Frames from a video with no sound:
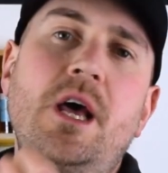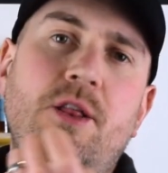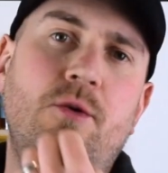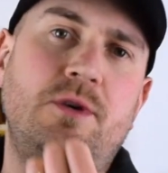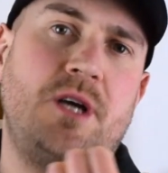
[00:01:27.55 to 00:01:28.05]

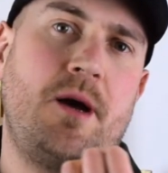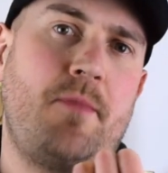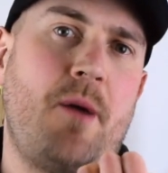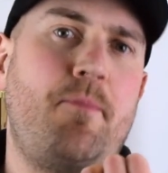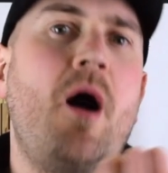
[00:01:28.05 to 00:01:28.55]
there was
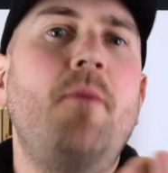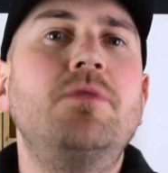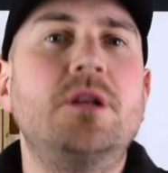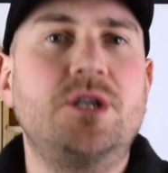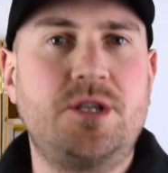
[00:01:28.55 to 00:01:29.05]
a
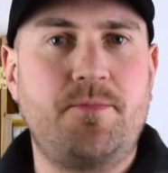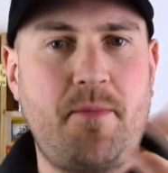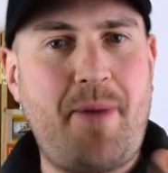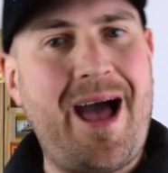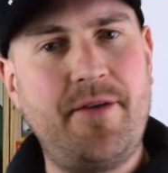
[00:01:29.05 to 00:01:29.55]
published
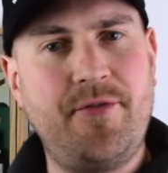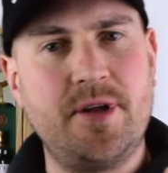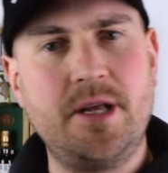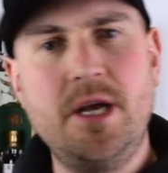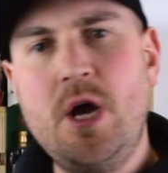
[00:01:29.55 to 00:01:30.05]

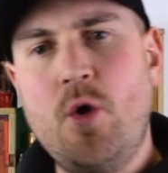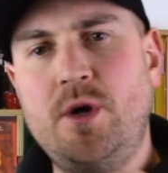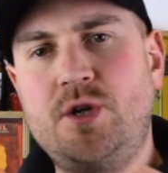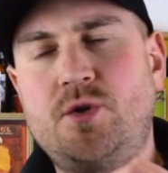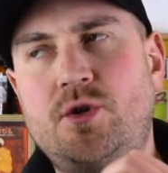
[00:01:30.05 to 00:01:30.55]
pamphlet
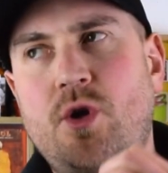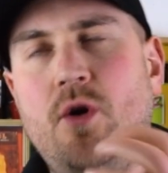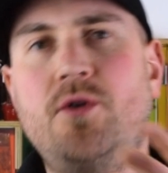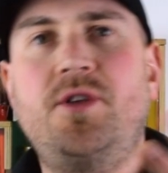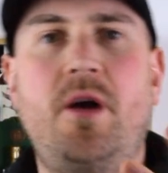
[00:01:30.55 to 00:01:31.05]
which
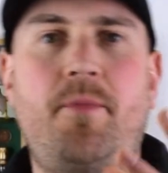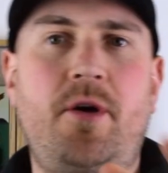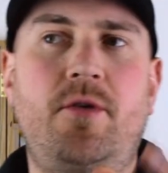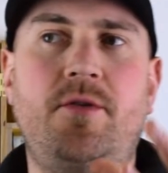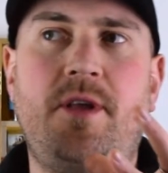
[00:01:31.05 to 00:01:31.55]
talked
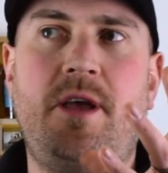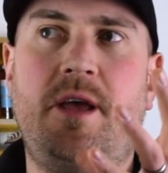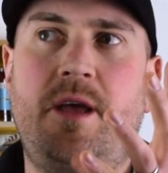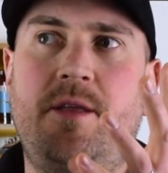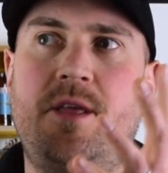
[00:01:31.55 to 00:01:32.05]
about
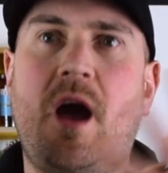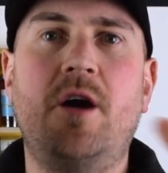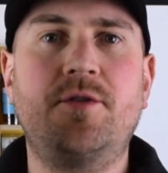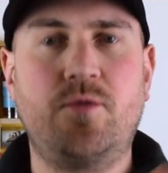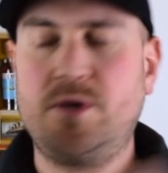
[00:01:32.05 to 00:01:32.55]
the
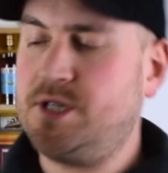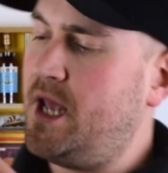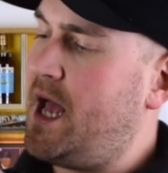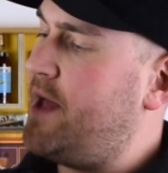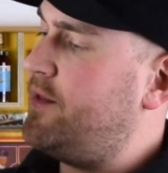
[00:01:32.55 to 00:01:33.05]
art of whiskey,
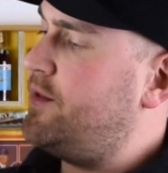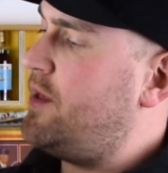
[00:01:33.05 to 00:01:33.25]
and